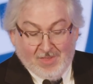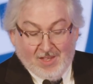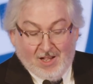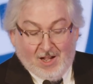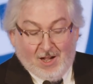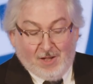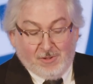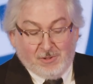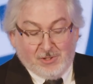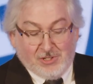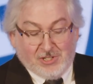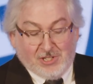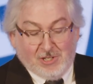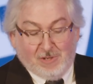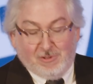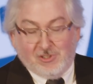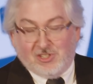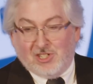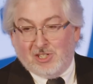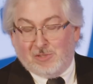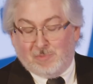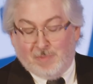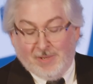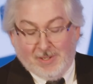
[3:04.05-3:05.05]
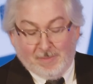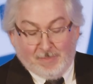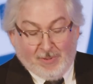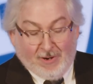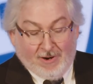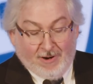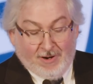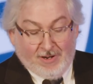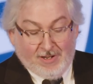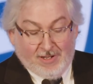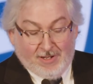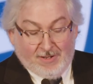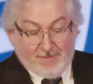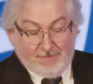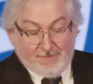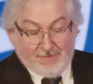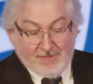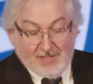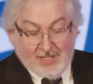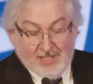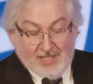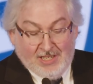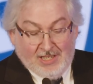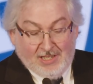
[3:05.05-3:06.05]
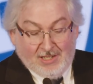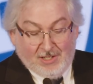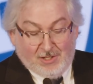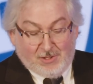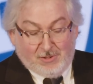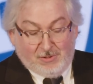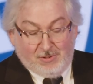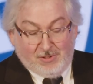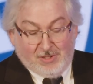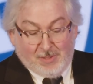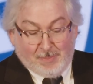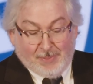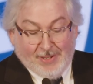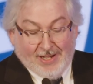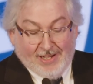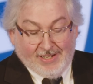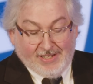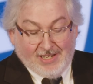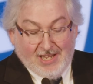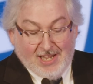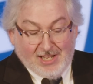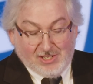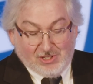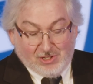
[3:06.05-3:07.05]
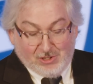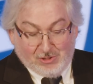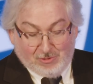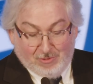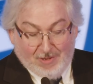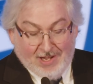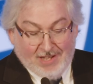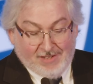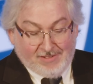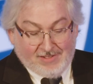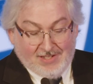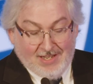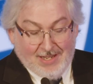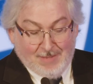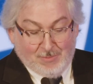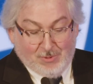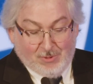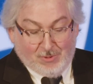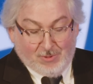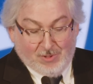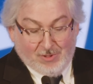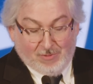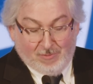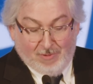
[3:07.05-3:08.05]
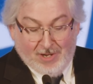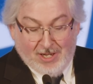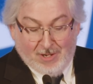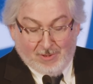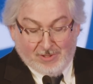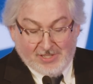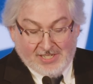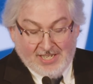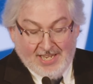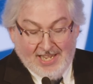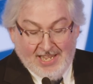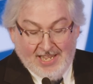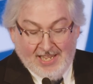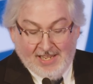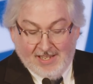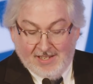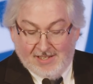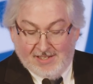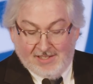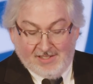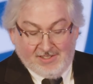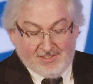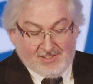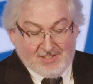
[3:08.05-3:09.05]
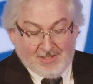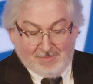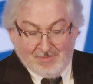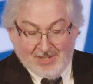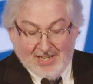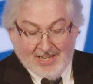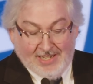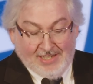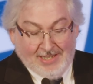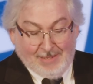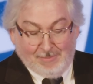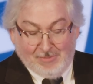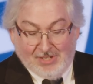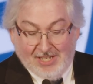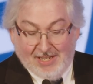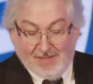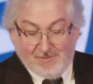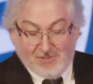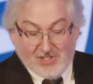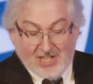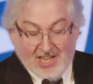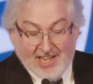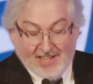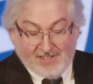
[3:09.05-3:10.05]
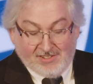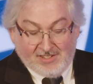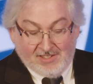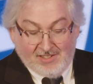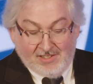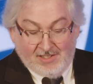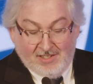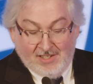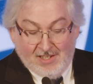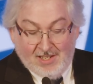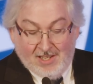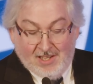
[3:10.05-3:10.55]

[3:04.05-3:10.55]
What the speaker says: Other shows he's been part of include the Podcasters Roundtable with Ray Ortega and some guy named Dave Jackson.